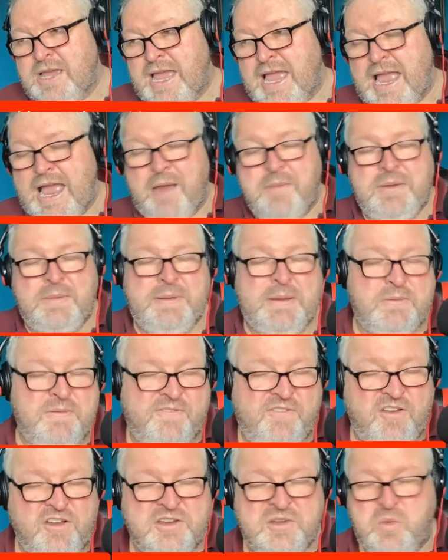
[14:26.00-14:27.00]
how many people
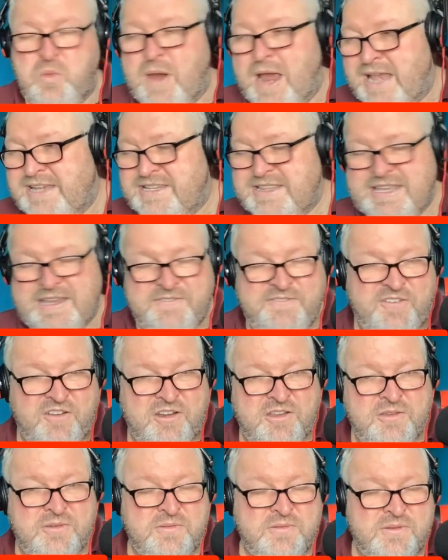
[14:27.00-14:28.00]
followed, where did they
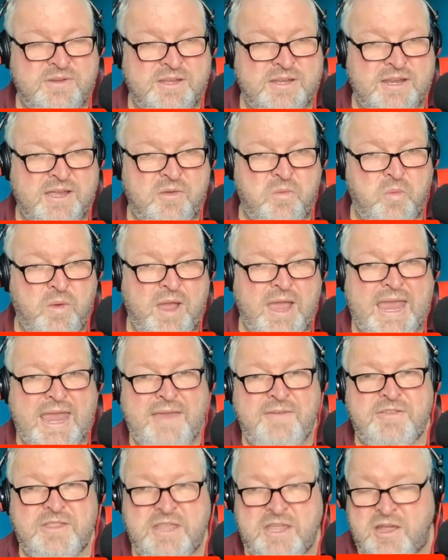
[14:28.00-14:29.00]
follow, what
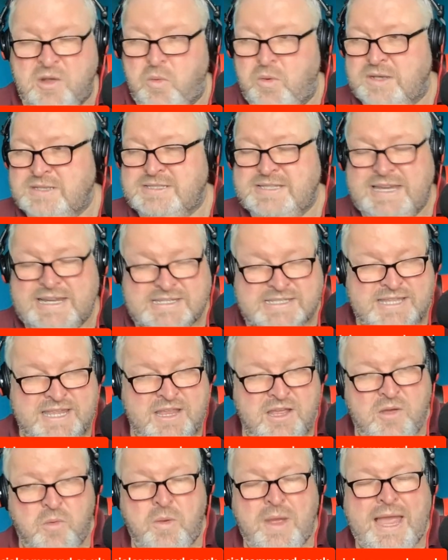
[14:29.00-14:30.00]
area they are, what sex they
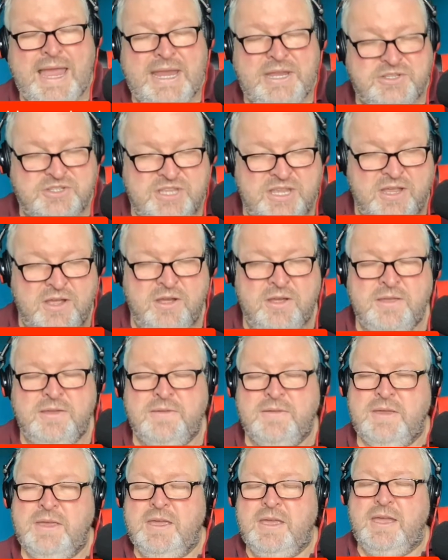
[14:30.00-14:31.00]
are, what age they are.
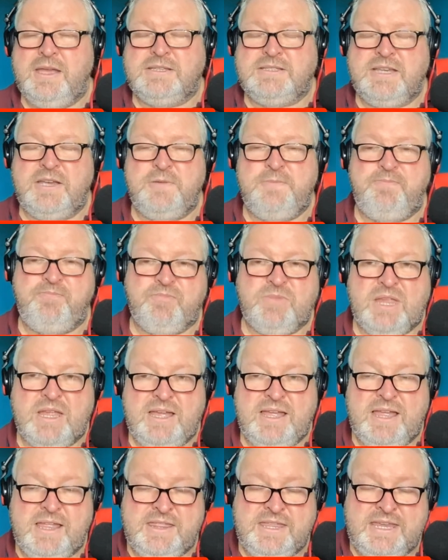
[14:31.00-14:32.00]
So
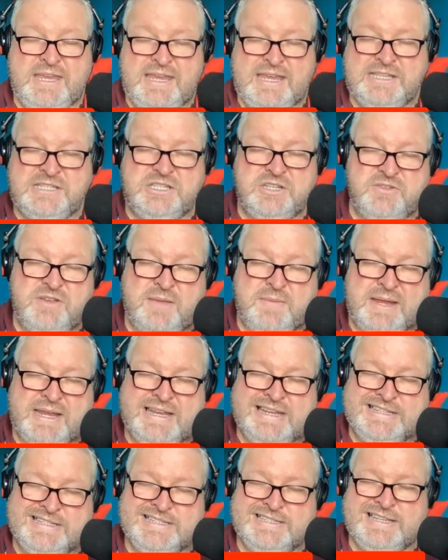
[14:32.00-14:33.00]
the Instagram
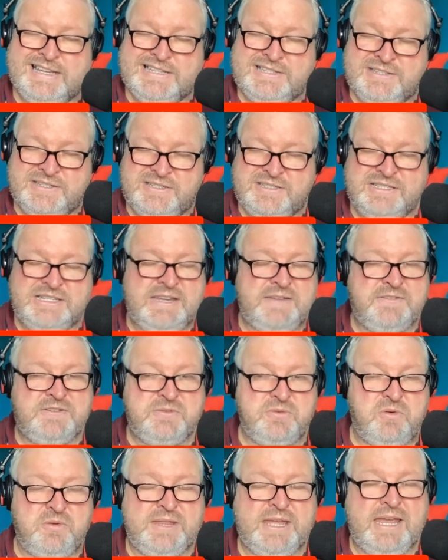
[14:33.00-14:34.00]
analytic data gives
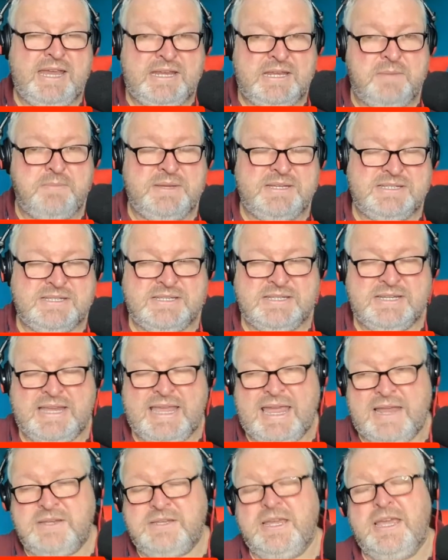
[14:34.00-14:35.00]
you all that in a business
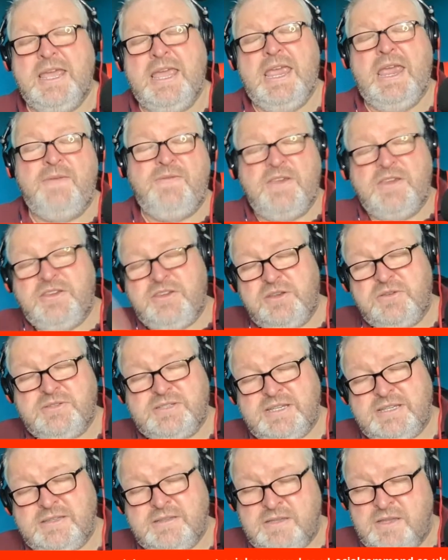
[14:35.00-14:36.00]
account. If you're
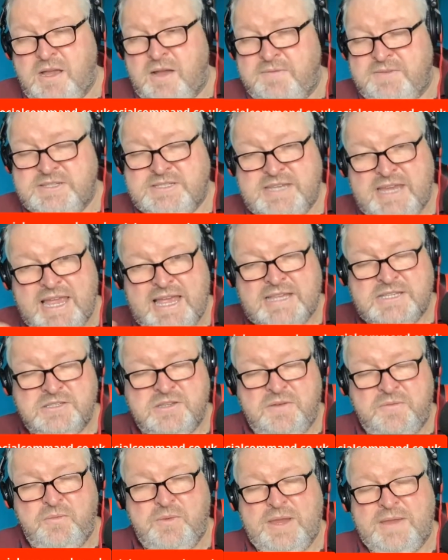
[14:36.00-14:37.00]
using, obviously, our
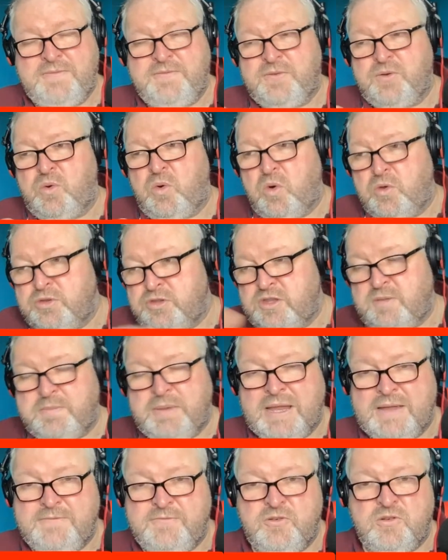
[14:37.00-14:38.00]
software for all other
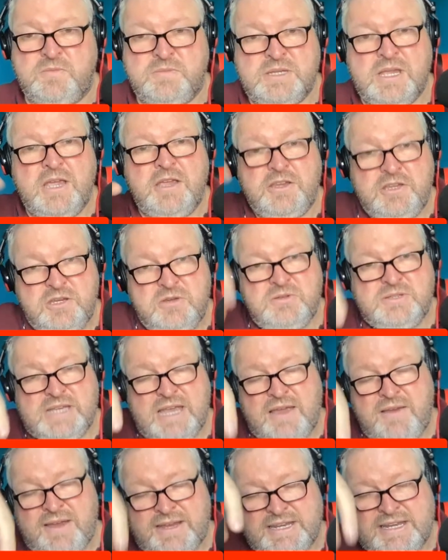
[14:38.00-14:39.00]
platforms, use
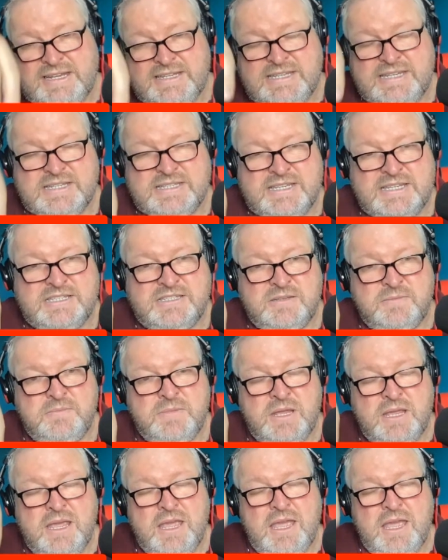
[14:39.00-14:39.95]
our analytics system